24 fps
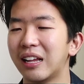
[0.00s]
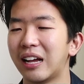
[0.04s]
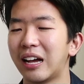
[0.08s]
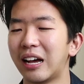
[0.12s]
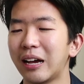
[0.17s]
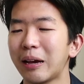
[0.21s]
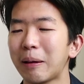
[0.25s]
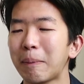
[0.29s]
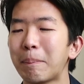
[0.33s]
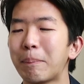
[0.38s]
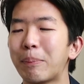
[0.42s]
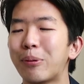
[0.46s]

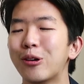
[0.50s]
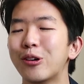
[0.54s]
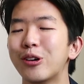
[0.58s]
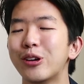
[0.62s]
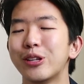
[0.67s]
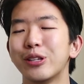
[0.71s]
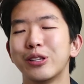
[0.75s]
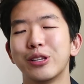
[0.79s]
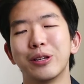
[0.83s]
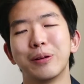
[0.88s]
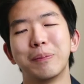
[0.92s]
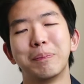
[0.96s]
I
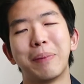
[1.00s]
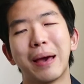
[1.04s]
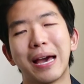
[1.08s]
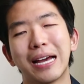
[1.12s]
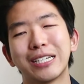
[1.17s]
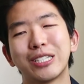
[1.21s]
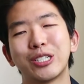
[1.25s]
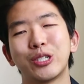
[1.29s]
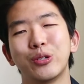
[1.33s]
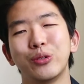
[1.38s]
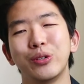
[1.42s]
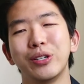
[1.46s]
put the
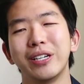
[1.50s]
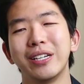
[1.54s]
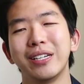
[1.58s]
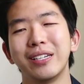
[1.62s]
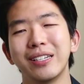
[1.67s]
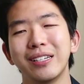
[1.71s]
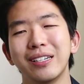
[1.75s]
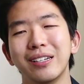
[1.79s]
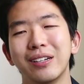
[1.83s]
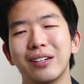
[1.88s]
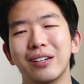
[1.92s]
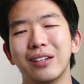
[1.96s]

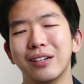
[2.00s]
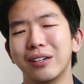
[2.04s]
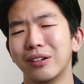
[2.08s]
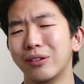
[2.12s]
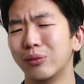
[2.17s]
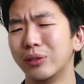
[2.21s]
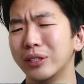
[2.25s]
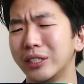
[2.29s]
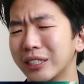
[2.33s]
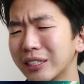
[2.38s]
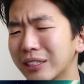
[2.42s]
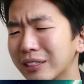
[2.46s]
battery,
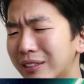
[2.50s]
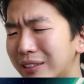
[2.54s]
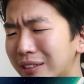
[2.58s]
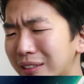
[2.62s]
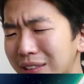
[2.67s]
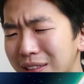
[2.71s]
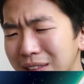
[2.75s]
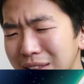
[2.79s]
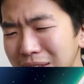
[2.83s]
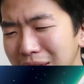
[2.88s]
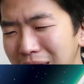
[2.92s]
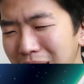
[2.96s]
which
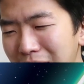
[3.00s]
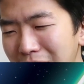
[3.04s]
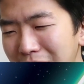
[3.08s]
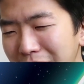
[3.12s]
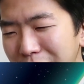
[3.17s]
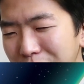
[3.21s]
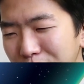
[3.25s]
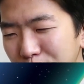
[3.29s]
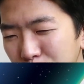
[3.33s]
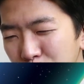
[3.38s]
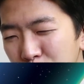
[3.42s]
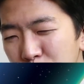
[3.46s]
is
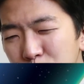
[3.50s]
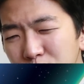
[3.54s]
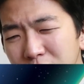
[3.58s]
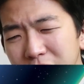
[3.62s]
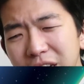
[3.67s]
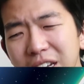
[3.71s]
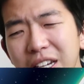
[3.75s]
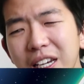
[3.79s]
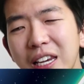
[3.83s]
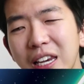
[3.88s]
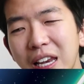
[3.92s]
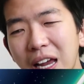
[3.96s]

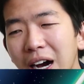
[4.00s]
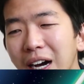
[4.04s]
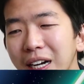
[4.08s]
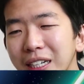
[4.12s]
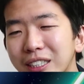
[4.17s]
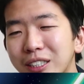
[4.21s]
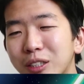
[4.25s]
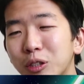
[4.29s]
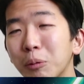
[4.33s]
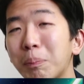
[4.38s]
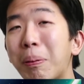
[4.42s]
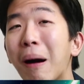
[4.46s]
unusually
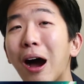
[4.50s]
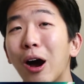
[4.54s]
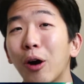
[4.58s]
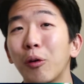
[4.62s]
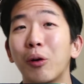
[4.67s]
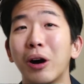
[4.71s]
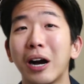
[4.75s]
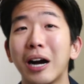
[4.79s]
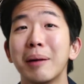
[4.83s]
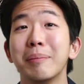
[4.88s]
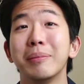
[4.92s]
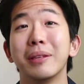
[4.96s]
large, to
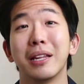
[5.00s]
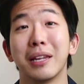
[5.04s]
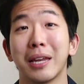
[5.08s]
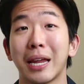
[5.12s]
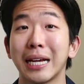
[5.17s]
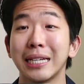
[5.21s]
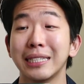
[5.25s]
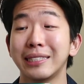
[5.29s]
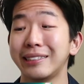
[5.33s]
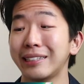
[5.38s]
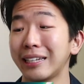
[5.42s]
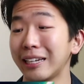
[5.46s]
power up the
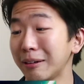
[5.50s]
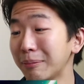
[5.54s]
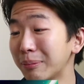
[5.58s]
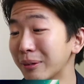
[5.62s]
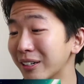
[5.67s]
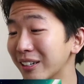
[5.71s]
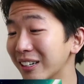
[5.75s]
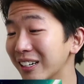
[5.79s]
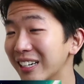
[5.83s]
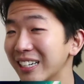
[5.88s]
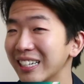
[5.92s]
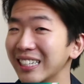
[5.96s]

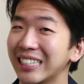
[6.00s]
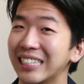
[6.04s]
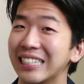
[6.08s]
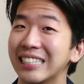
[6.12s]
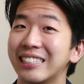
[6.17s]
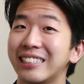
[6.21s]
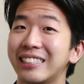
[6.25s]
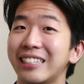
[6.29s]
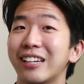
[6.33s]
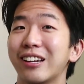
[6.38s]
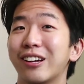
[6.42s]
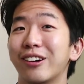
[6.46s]
lightsaber
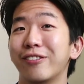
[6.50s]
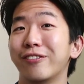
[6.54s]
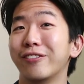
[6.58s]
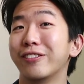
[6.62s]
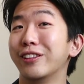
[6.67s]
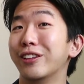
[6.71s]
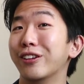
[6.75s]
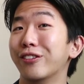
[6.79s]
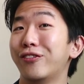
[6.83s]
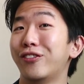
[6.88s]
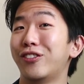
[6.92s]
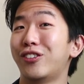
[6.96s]
instead of
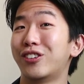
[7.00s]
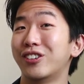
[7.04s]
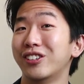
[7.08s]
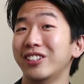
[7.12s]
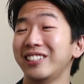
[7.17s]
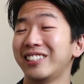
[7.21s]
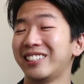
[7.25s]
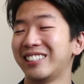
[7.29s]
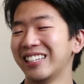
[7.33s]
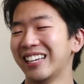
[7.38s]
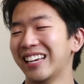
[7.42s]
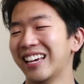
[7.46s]
the
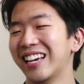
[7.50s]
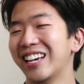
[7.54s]
Force.